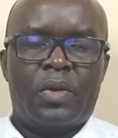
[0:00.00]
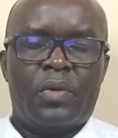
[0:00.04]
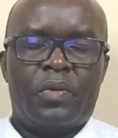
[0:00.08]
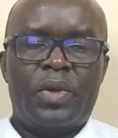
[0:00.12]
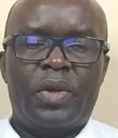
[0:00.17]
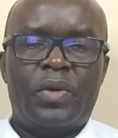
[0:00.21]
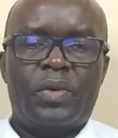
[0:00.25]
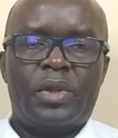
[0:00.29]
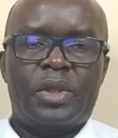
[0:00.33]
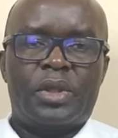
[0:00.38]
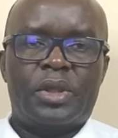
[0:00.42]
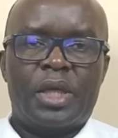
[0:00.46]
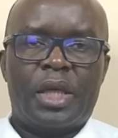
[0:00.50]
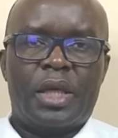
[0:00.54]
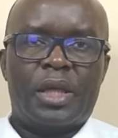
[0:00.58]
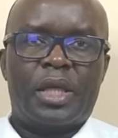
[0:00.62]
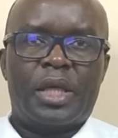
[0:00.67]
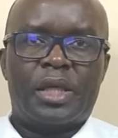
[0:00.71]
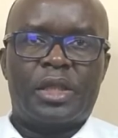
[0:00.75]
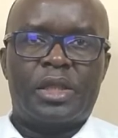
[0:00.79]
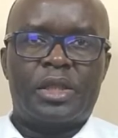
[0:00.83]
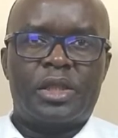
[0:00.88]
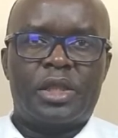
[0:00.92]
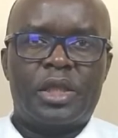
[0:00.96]
we would say
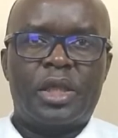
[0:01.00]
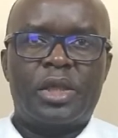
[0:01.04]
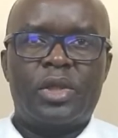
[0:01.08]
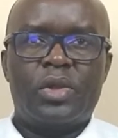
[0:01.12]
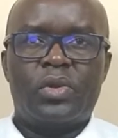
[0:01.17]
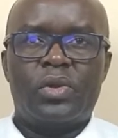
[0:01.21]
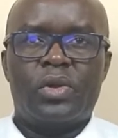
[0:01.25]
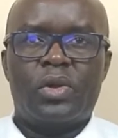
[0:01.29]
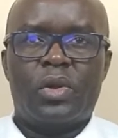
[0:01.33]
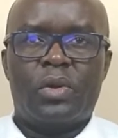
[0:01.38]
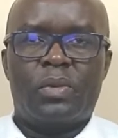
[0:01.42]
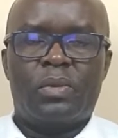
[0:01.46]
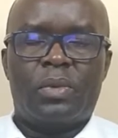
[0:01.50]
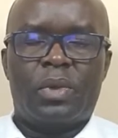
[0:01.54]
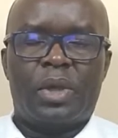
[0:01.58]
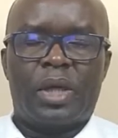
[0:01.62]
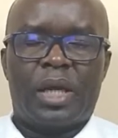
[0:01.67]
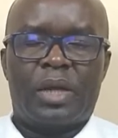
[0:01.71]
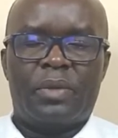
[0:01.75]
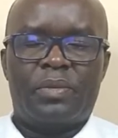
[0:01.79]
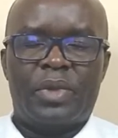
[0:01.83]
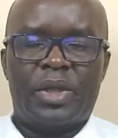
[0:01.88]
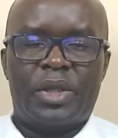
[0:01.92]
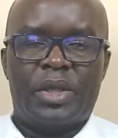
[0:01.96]
that trade union
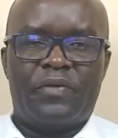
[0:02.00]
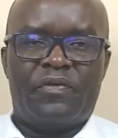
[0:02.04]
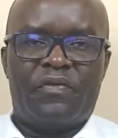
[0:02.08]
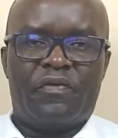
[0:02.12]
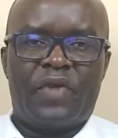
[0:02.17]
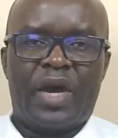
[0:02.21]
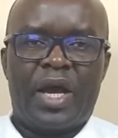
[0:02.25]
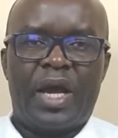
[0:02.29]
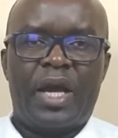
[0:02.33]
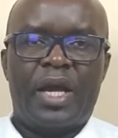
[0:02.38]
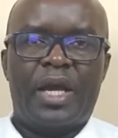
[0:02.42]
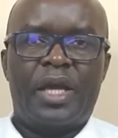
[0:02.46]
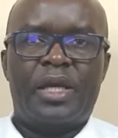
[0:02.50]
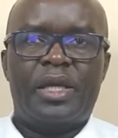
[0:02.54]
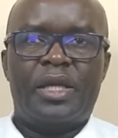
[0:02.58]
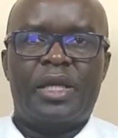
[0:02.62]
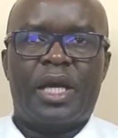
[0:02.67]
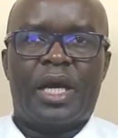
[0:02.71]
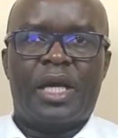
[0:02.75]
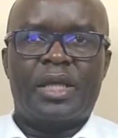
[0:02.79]
can be defined